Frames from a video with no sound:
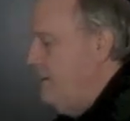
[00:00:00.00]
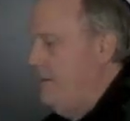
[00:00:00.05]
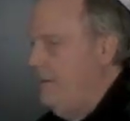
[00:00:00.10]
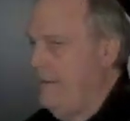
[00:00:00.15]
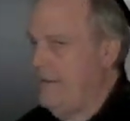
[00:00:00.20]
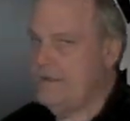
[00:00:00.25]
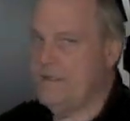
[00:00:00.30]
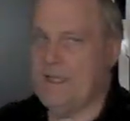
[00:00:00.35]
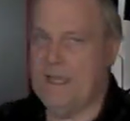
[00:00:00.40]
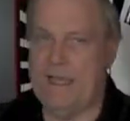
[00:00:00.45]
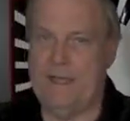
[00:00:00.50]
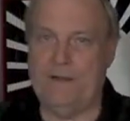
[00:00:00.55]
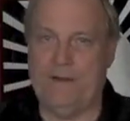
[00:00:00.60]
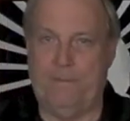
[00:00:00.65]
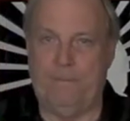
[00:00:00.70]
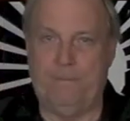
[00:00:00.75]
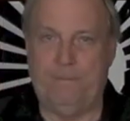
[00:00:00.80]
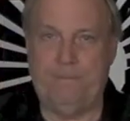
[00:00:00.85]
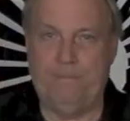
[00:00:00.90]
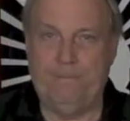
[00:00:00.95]
this item.
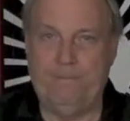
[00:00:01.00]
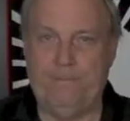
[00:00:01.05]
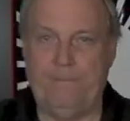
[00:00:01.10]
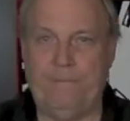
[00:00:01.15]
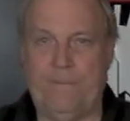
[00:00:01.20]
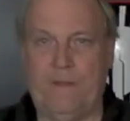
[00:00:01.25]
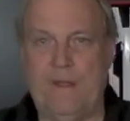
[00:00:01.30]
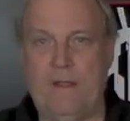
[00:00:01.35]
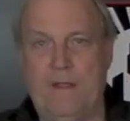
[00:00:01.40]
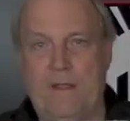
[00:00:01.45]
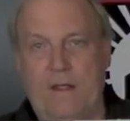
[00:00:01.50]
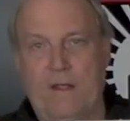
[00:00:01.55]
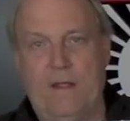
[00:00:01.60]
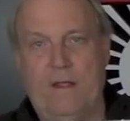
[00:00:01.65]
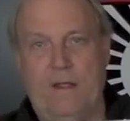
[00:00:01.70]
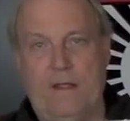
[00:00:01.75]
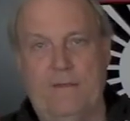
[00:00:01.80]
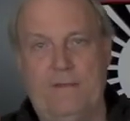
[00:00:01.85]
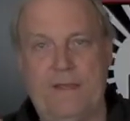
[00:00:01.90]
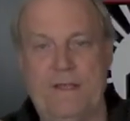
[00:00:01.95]

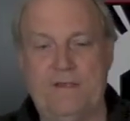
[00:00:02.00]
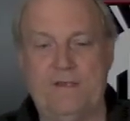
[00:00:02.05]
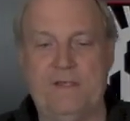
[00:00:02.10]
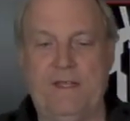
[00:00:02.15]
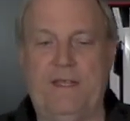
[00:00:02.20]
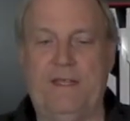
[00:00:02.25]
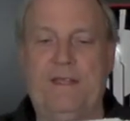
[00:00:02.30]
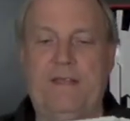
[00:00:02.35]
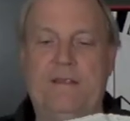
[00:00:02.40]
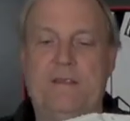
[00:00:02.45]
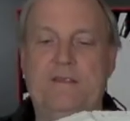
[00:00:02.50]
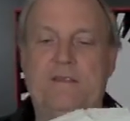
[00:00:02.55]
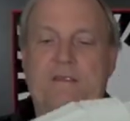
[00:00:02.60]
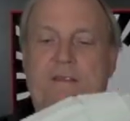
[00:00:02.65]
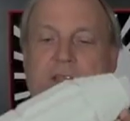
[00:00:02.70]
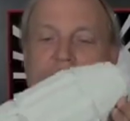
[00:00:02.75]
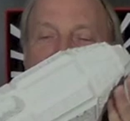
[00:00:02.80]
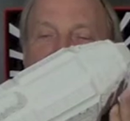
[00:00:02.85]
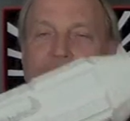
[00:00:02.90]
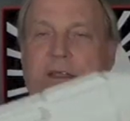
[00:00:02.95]
This is
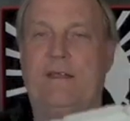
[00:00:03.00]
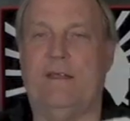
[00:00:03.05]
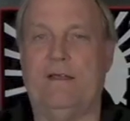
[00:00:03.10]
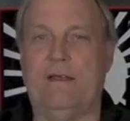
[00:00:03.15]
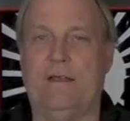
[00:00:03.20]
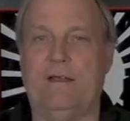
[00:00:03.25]
the